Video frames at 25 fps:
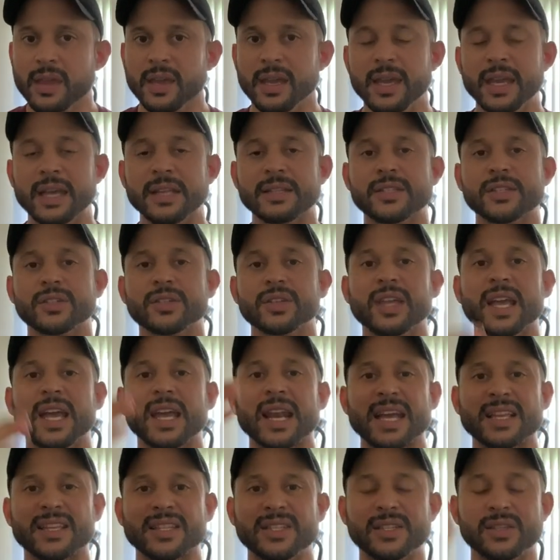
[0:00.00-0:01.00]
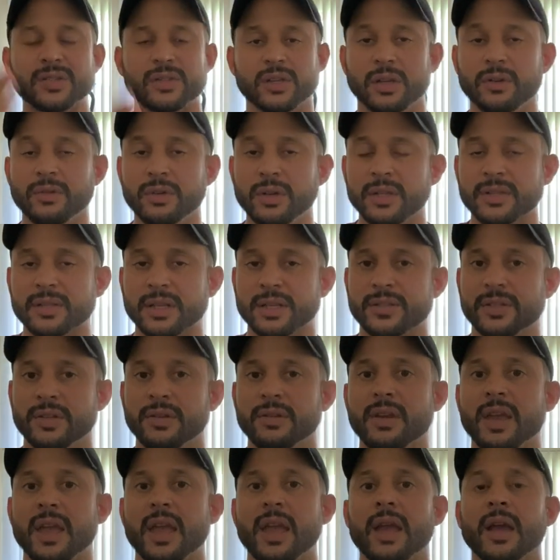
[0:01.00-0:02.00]
it's to get as serious as you
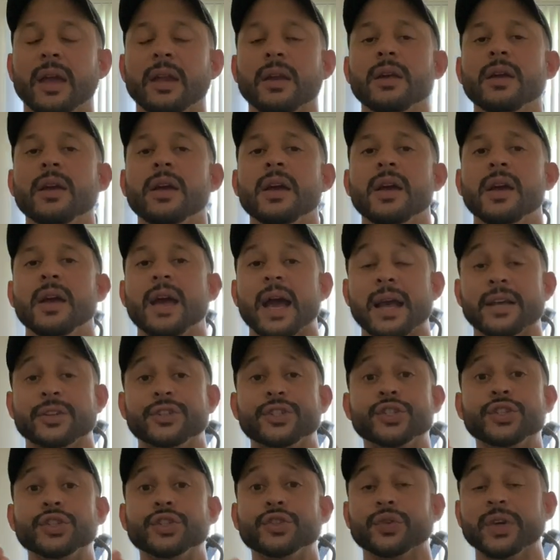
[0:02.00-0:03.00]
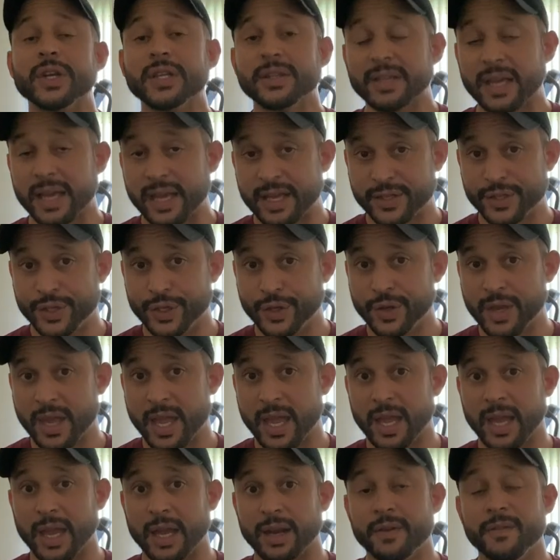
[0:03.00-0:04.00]
can, as strict as you
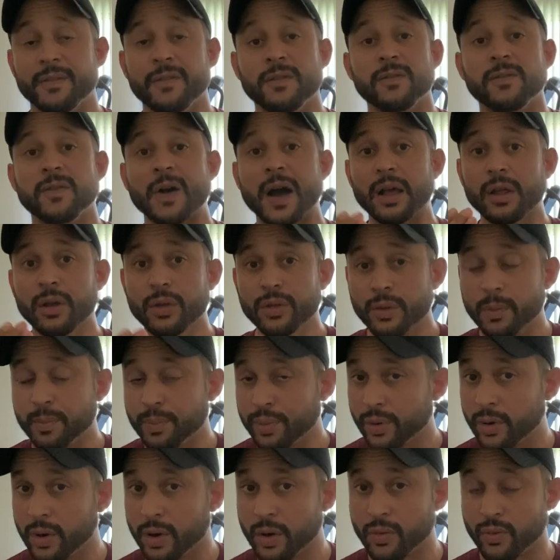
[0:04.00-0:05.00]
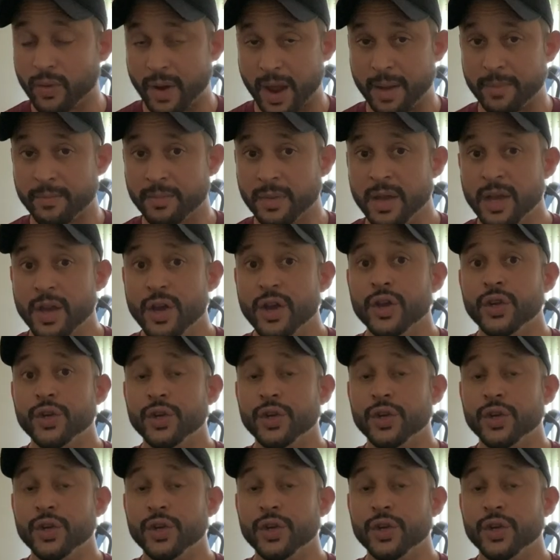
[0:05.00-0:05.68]
can, follow the program,